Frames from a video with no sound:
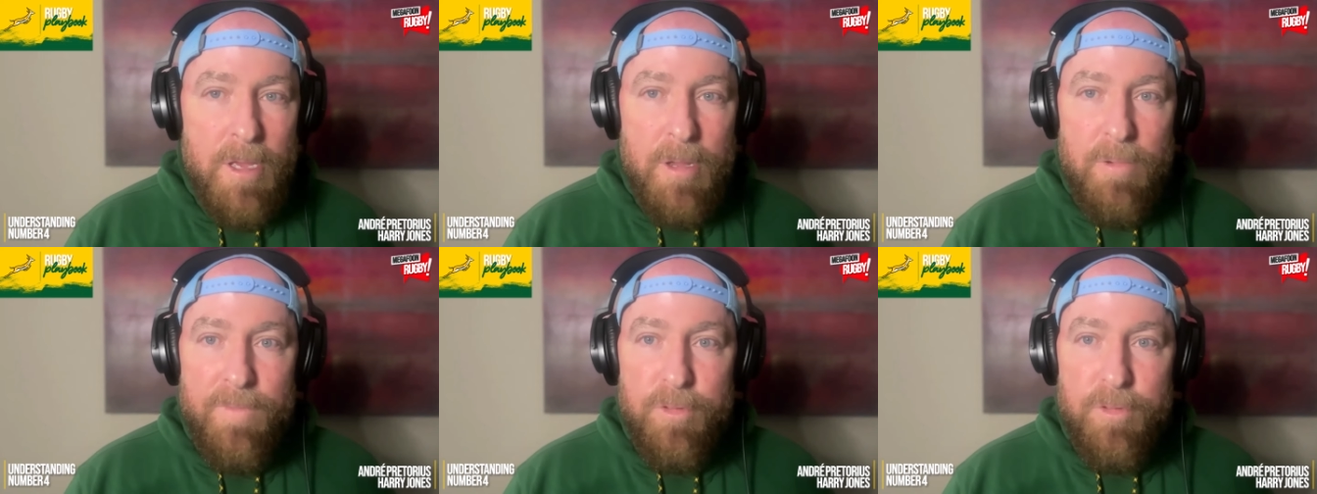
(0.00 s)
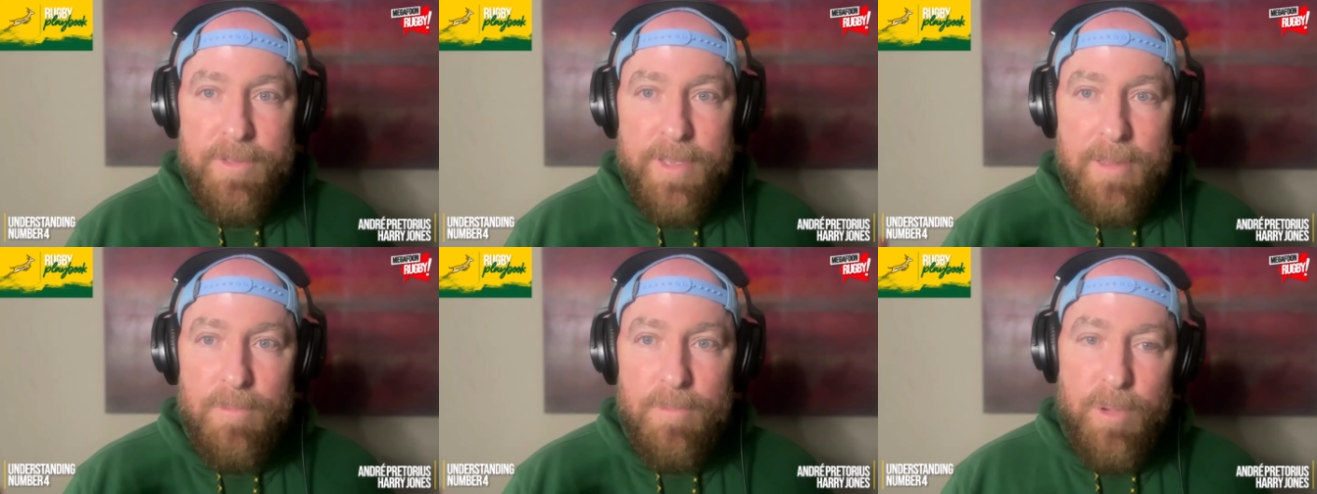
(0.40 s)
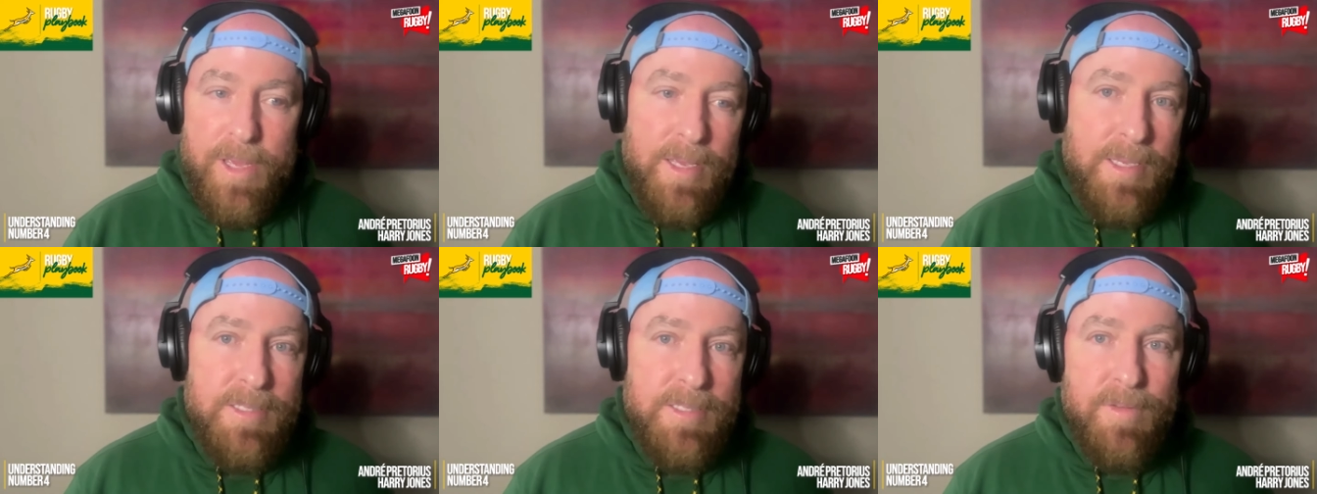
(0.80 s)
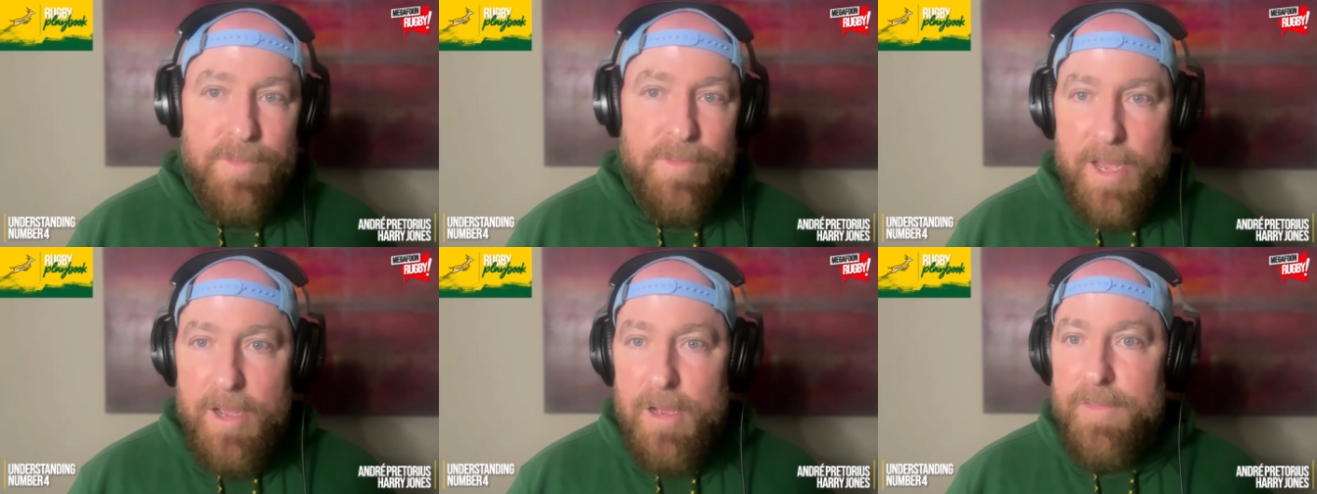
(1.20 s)
we've looked at wings and
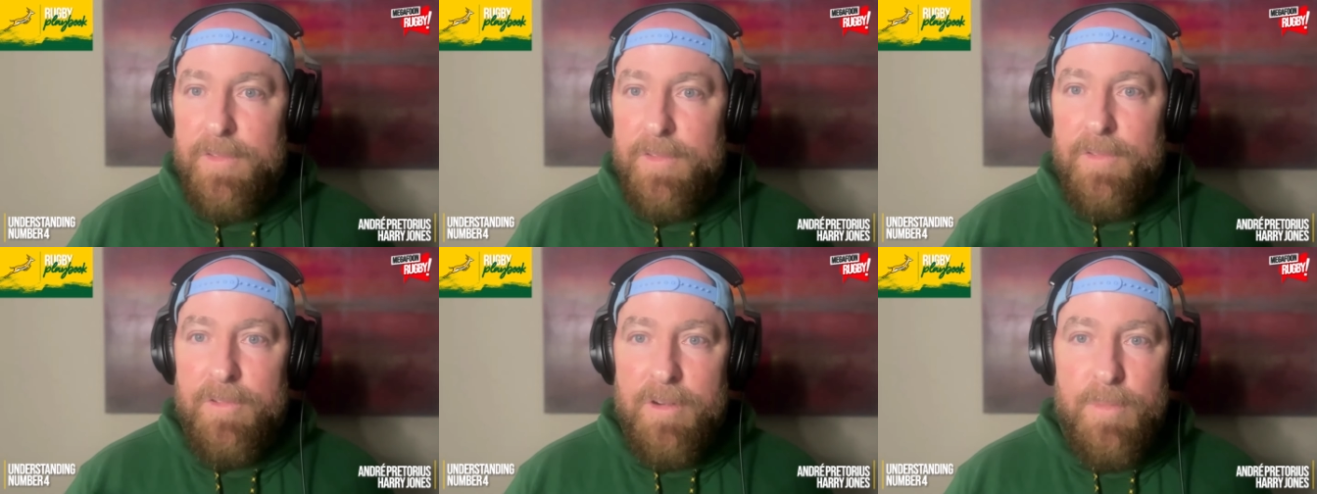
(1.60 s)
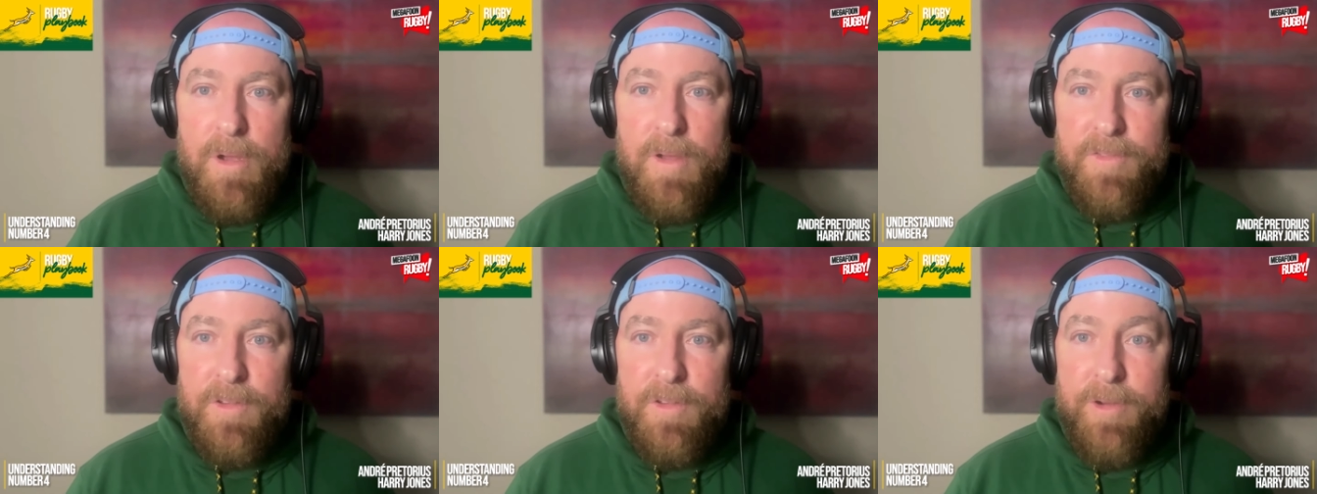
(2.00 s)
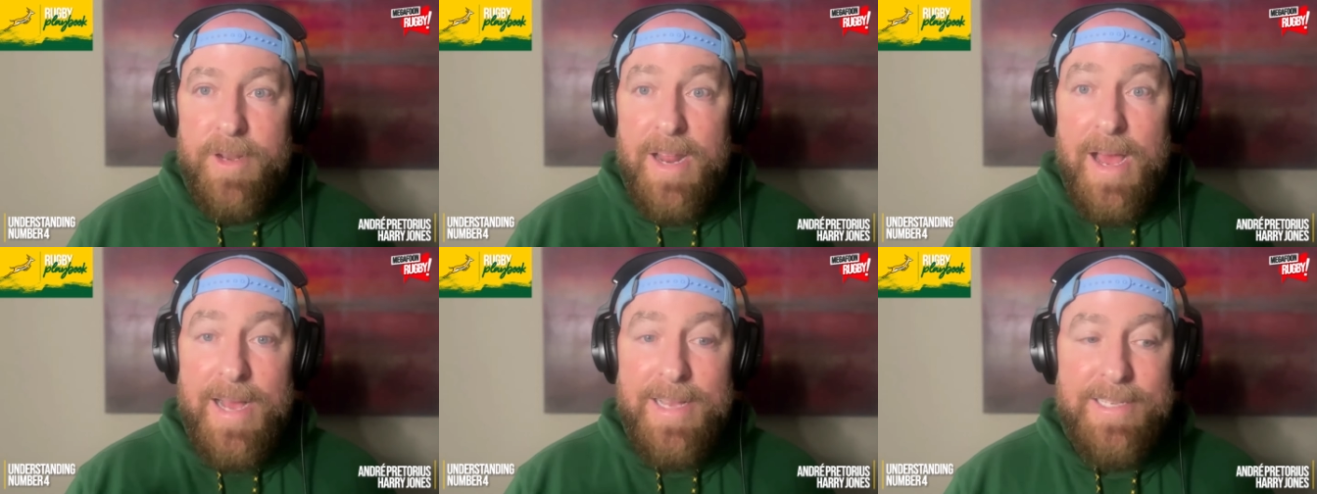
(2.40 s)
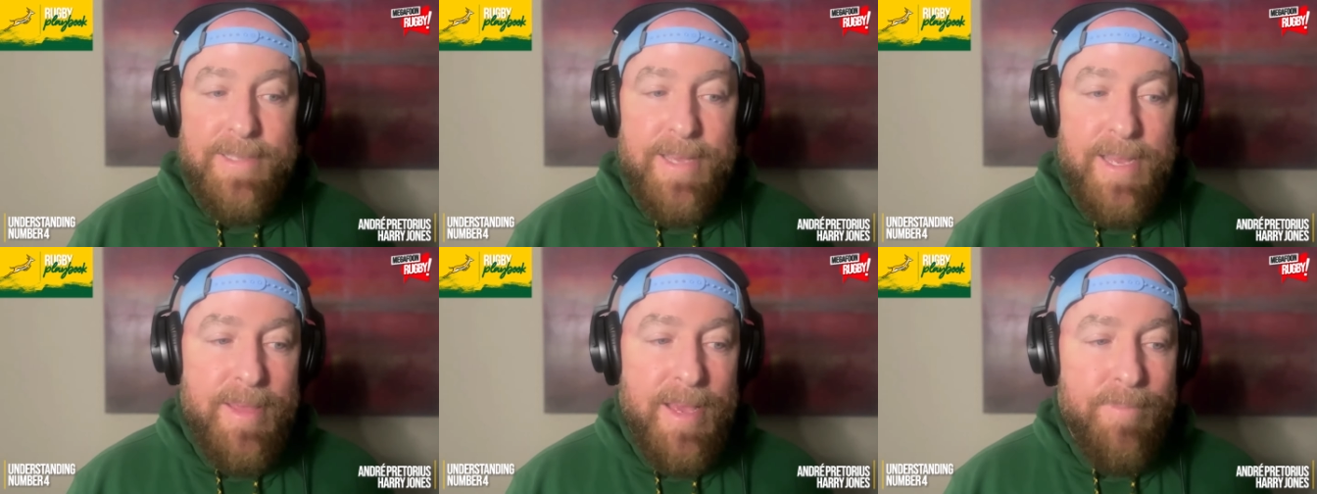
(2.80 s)
fly-offs and scrum-offs and try to
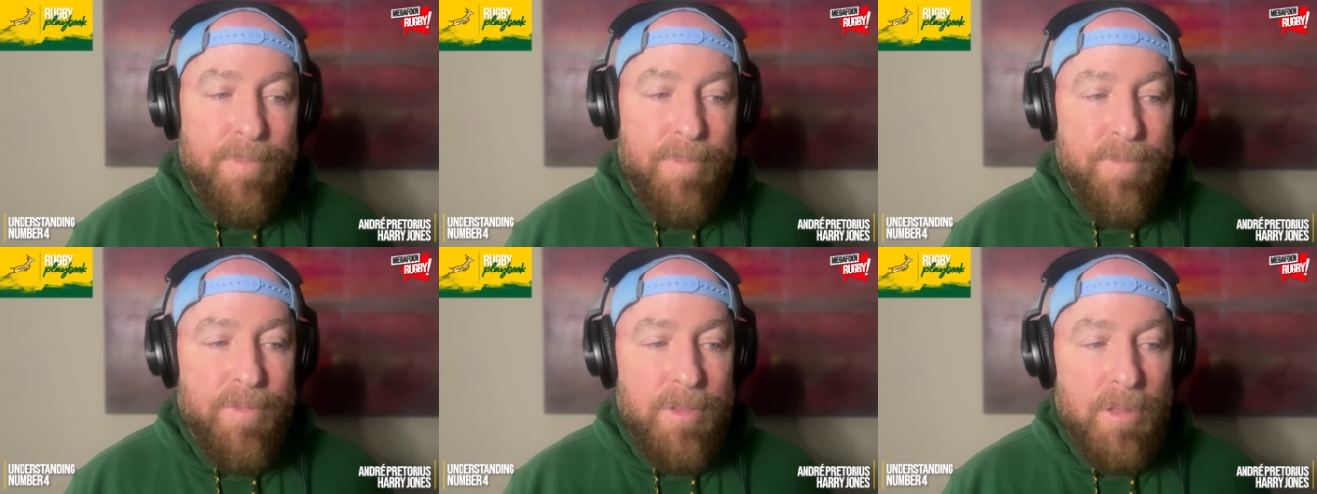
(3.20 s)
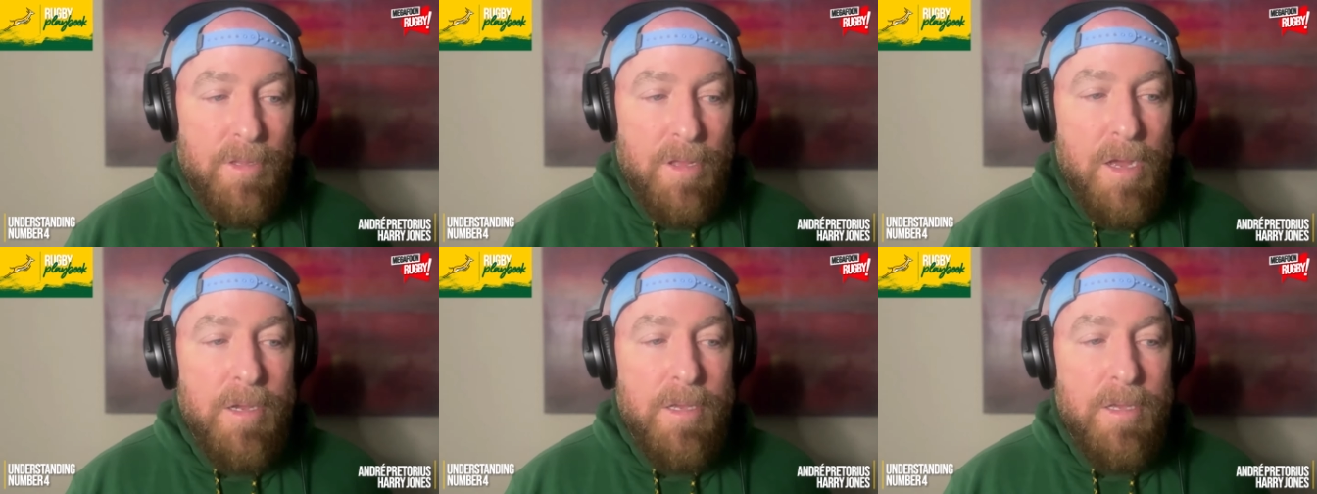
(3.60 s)
isolate that. But for the lock,